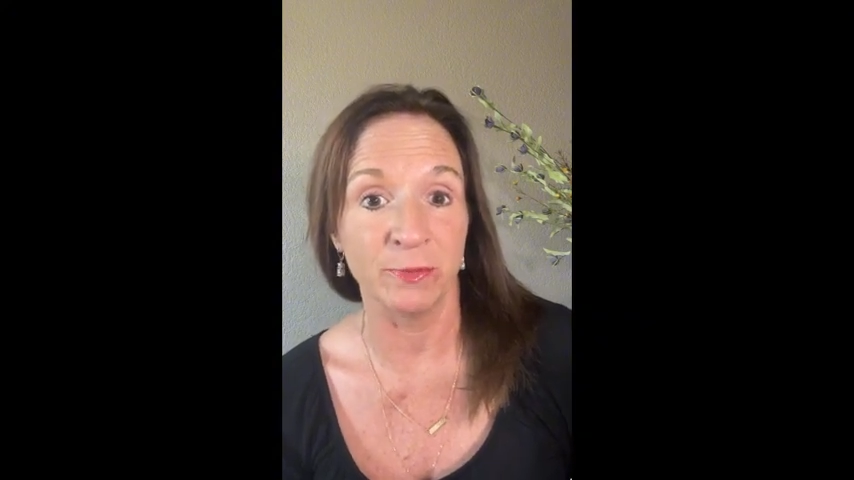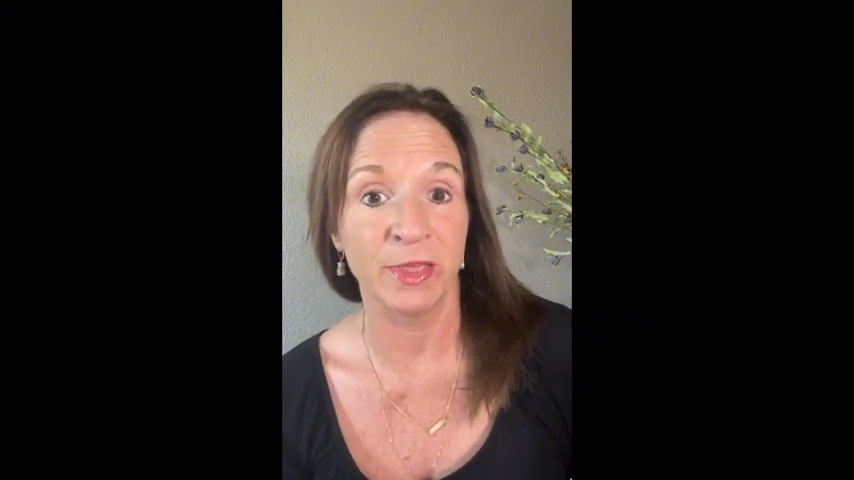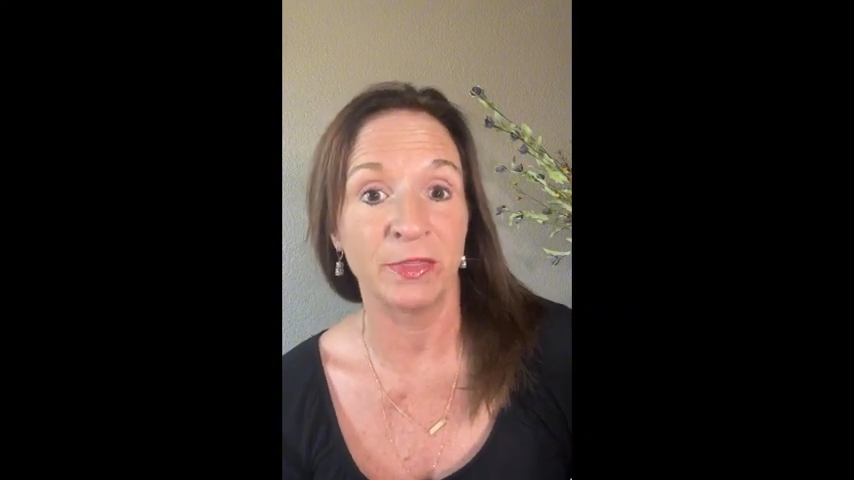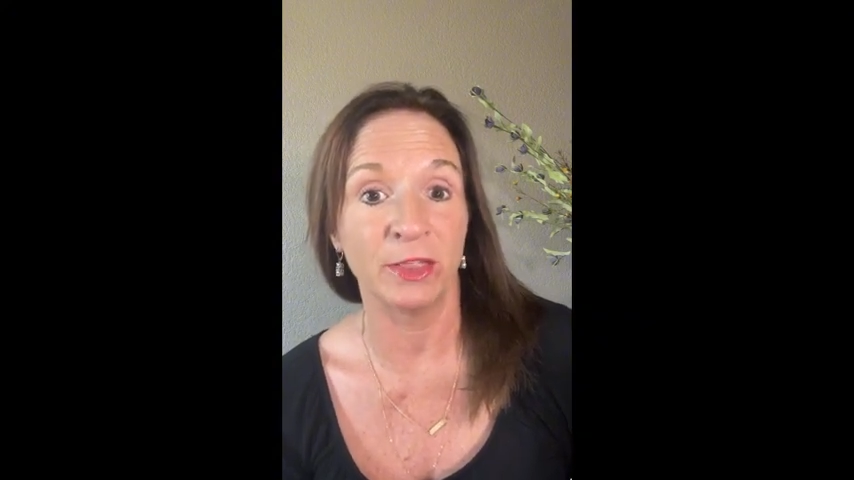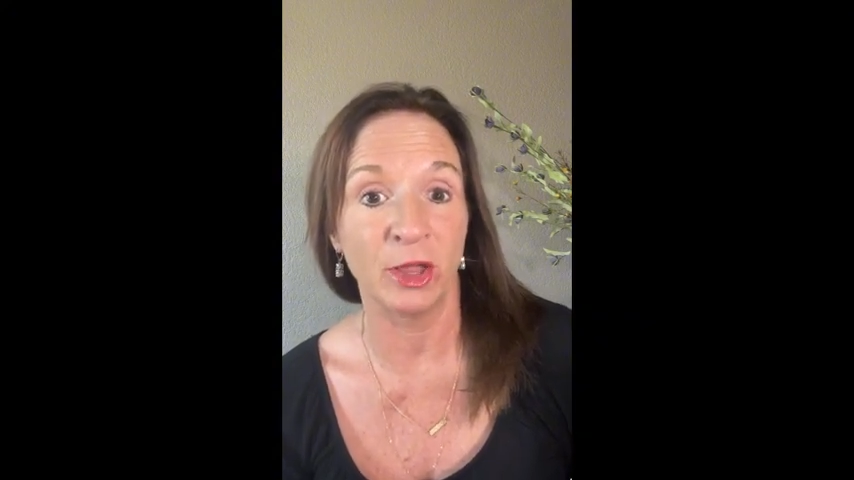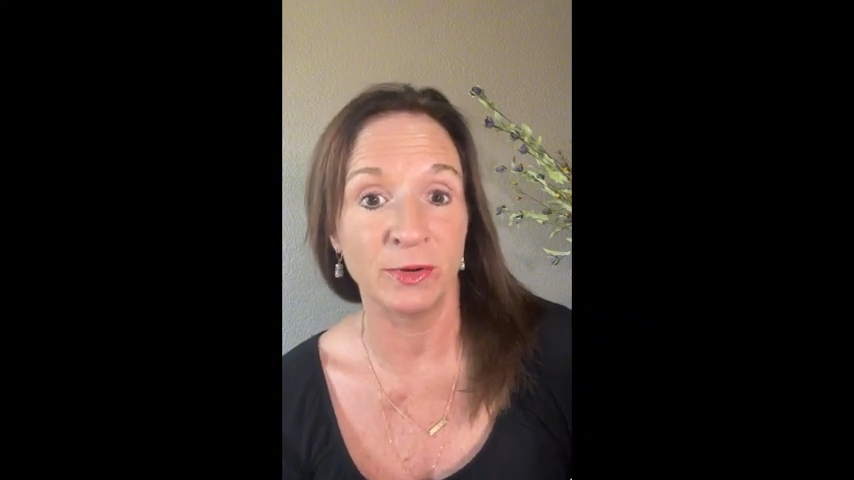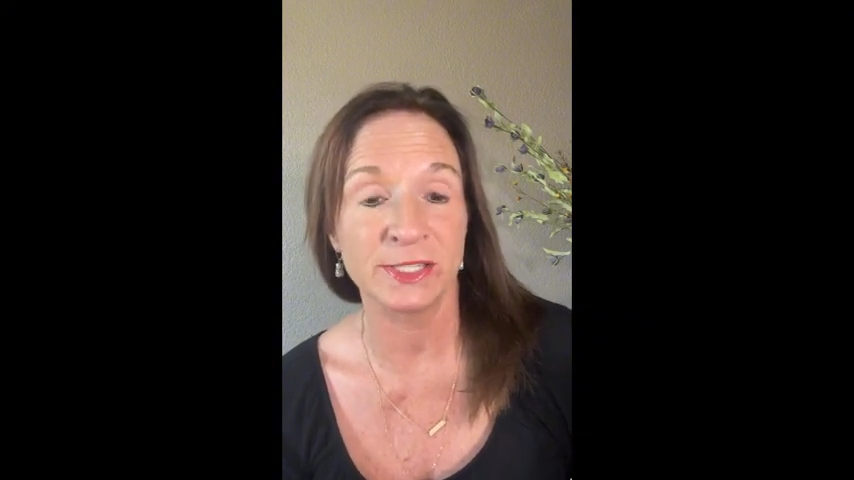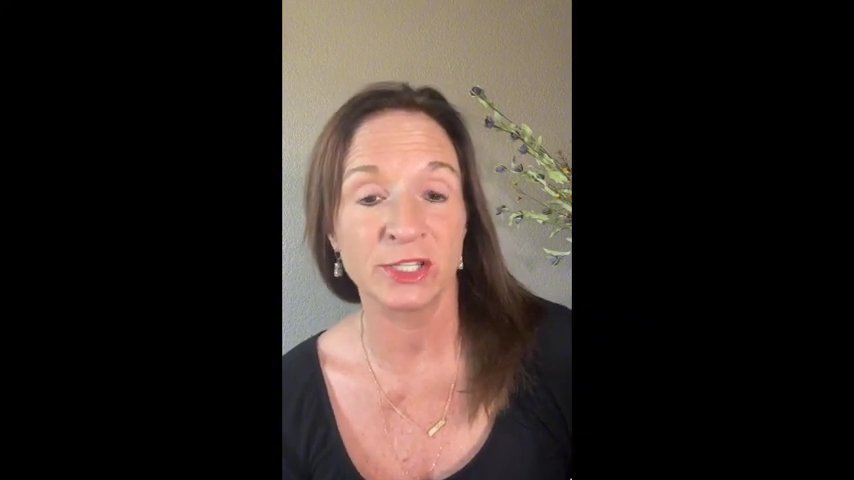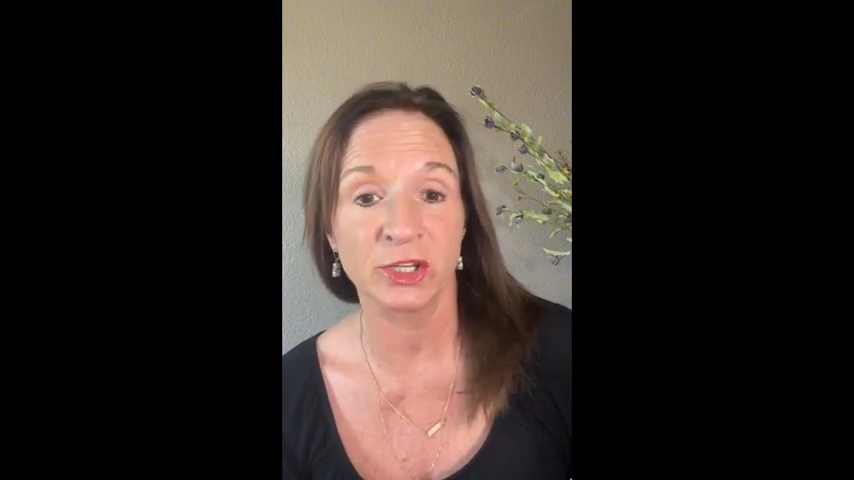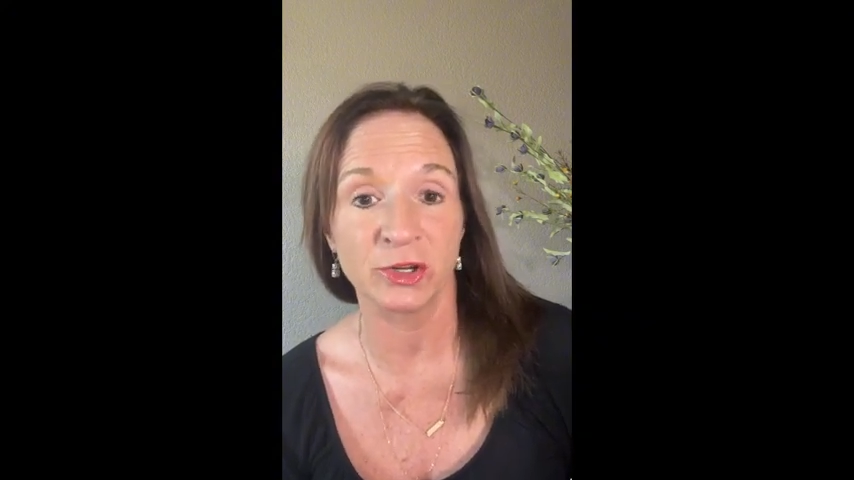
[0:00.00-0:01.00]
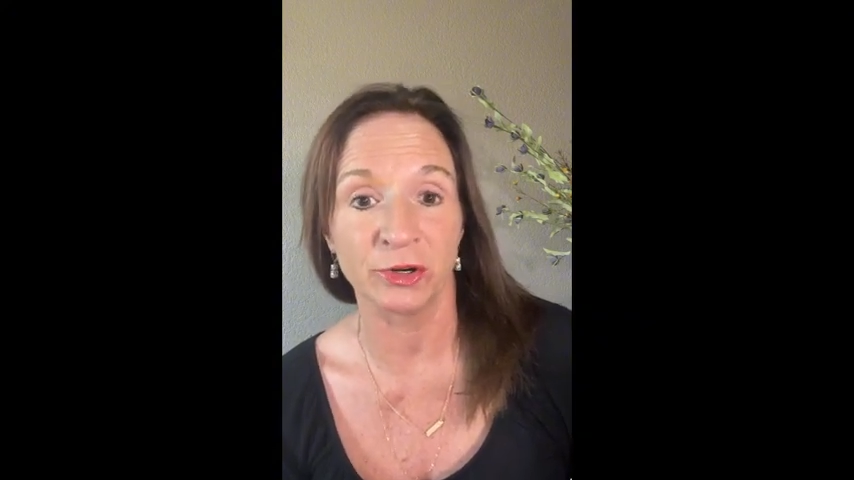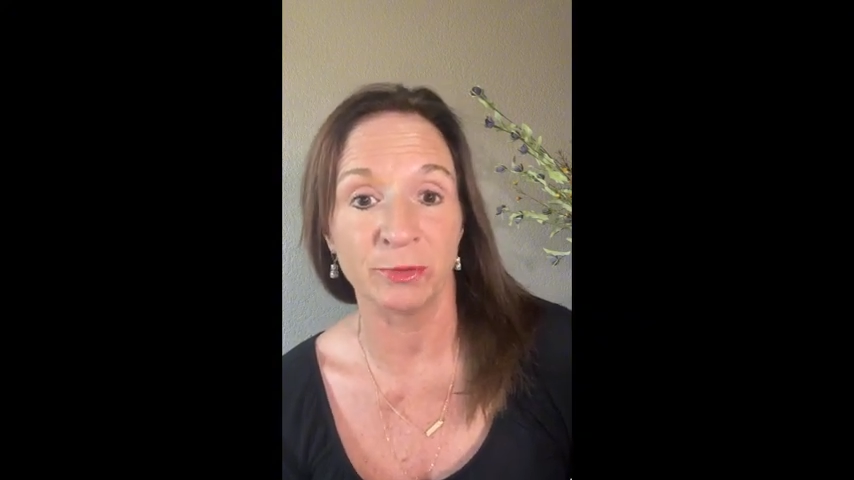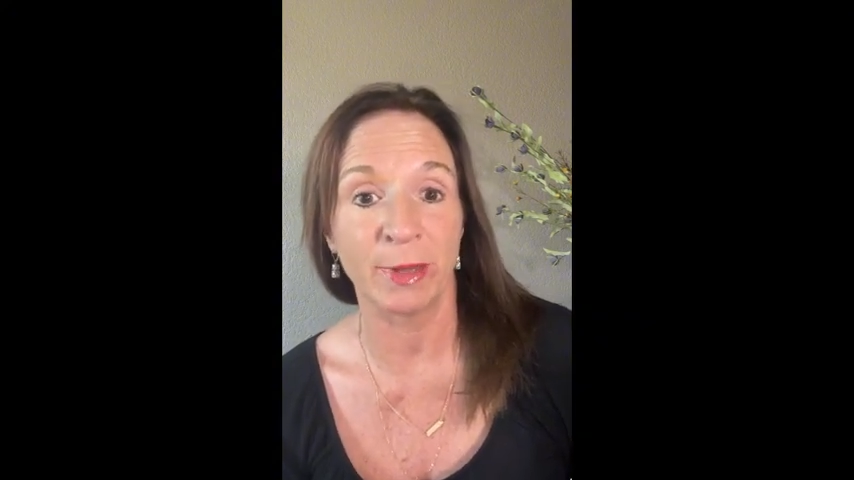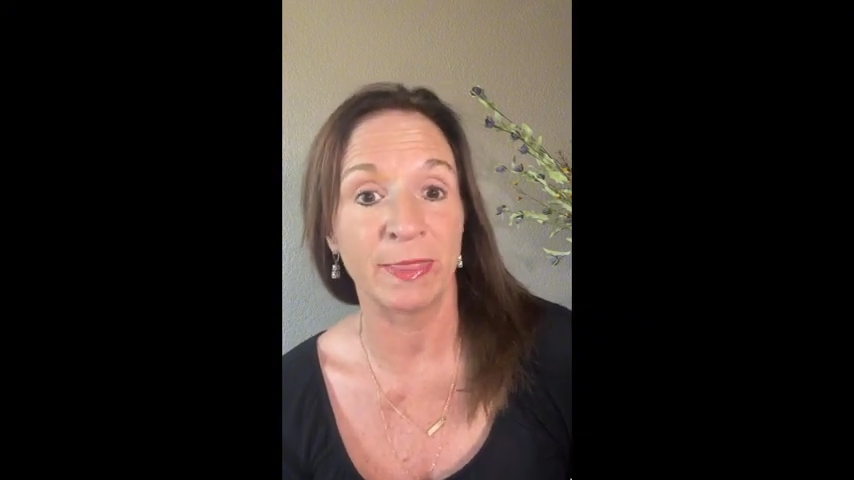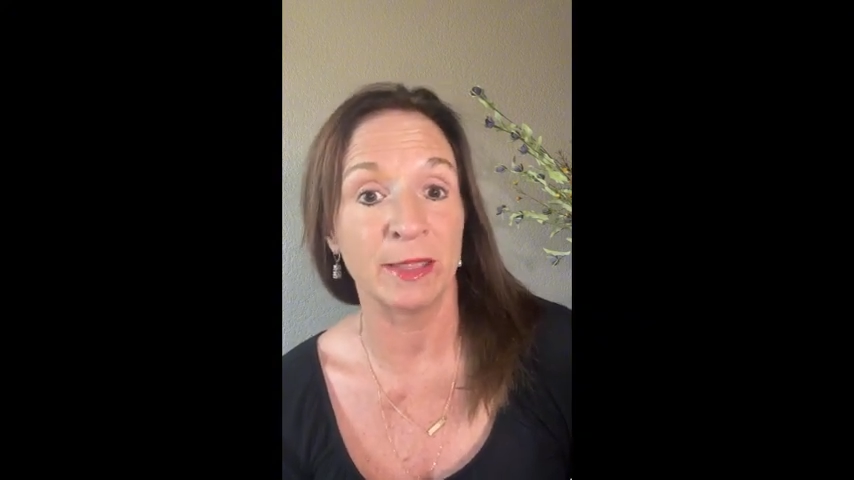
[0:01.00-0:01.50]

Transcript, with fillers: that the loan is secured by the